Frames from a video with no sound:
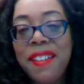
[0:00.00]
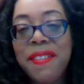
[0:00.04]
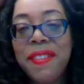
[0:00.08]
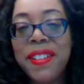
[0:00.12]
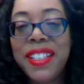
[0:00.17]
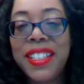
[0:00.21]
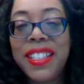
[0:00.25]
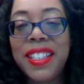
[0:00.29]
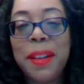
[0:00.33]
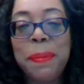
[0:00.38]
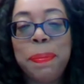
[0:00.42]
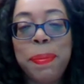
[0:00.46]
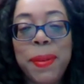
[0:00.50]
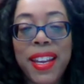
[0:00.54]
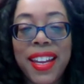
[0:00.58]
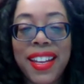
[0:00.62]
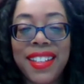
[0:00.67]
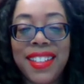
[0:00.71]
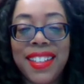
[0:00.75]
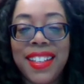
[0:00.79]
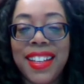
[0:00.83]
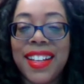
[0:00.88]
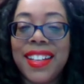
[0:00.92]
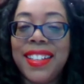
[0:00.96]

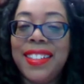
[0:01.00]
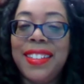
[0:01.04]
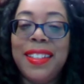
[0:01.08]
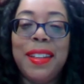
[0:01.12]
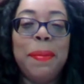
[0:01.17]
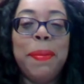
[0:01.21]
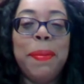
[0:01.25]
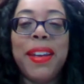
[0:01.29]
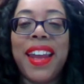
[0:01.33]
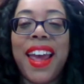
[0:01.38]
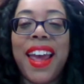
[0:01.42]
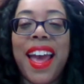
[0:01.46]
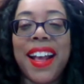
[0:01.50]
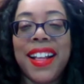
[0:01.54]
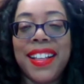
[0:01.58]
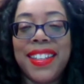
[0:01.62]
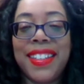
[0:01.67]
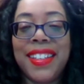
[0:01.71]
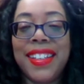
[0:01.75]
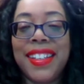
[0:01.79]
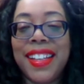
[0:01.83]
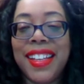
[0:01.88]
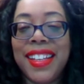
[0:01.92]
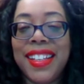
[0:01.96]
recipients exhibit
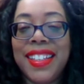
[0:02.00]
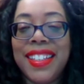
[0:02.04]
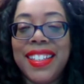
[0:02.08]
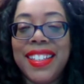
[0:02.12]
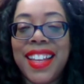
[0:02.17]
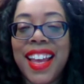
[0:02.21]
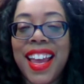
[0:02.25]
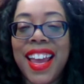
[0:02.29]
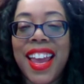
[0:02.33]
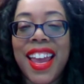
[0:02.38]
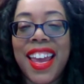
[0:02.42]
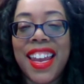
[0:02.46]
excellence